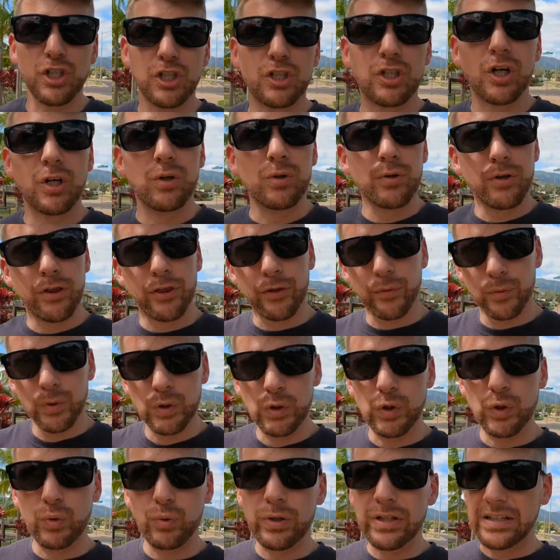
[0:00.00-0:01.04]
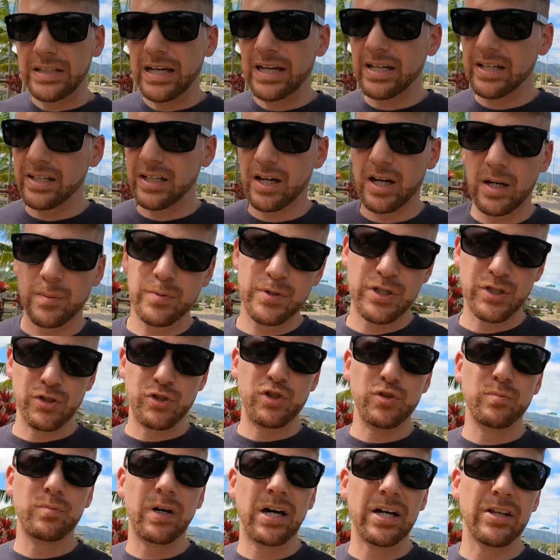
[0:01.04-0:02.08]
to go through with that option
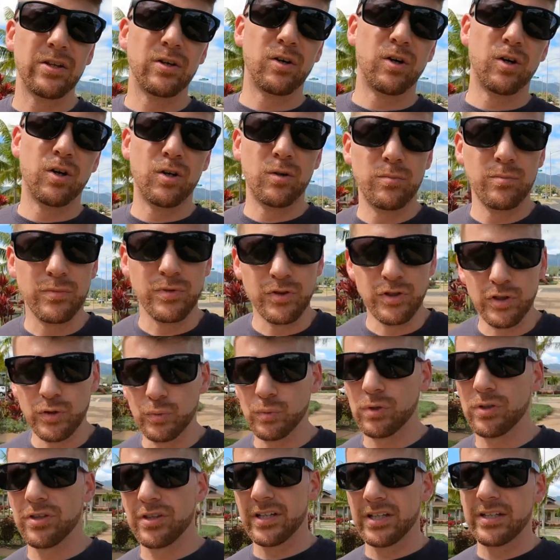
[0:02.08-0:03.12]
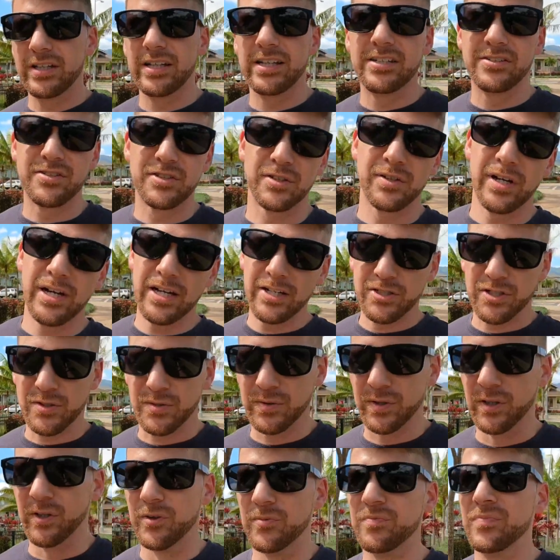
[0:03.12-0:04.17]
to buy the home, you will then enter
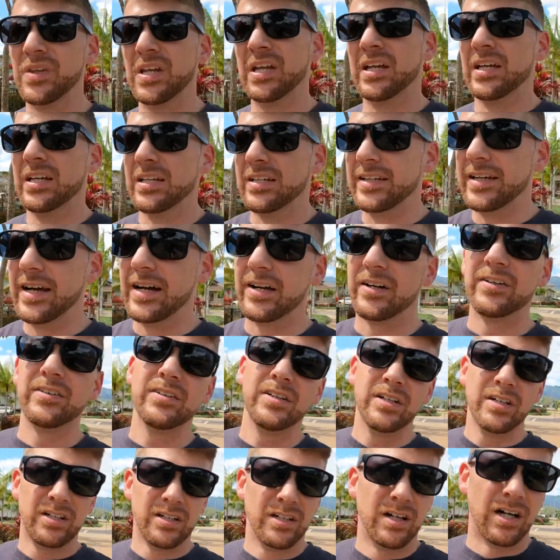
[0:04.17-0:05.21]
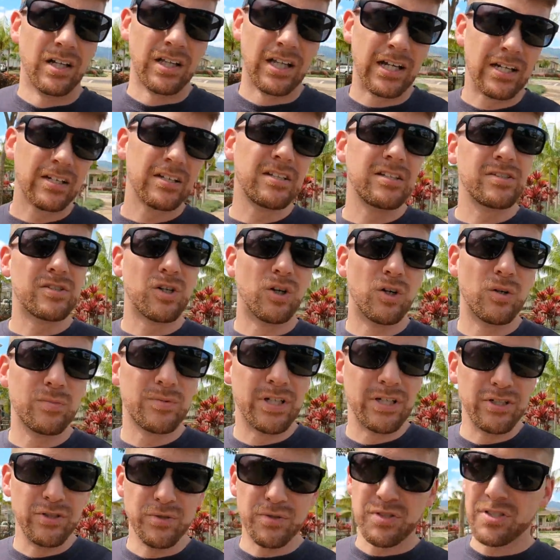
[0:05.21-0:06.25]
escrow. Now, a lot of these homes
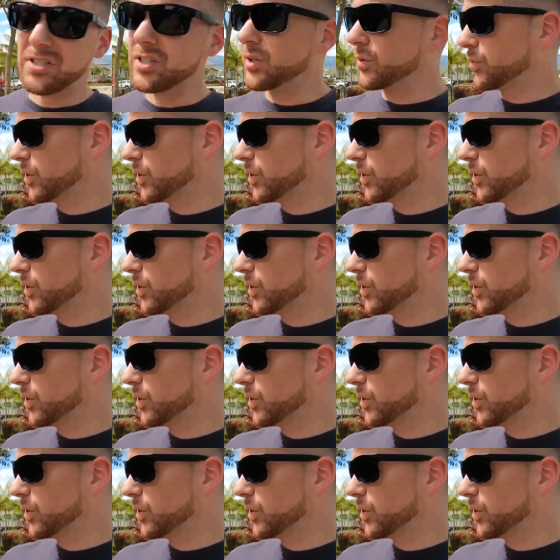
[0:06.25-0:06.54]
that you see